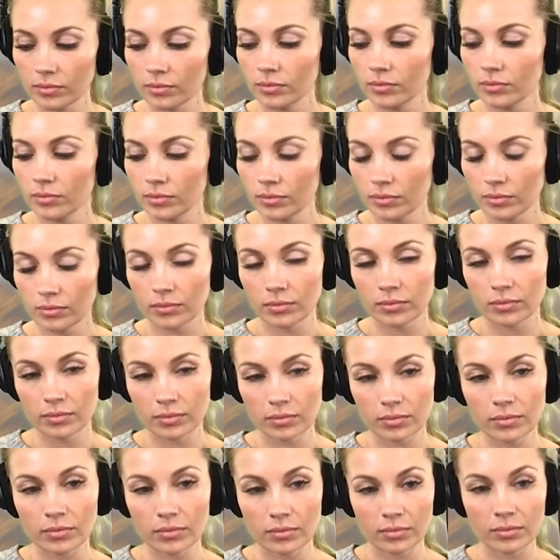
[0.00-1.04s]

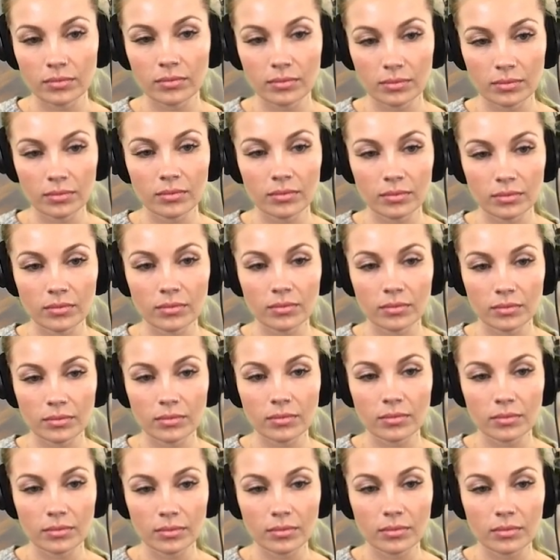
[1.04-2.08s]

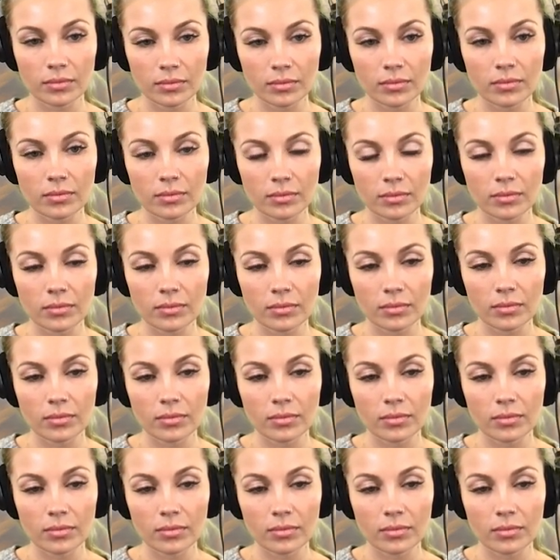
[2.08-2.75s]
This person isn't speaking.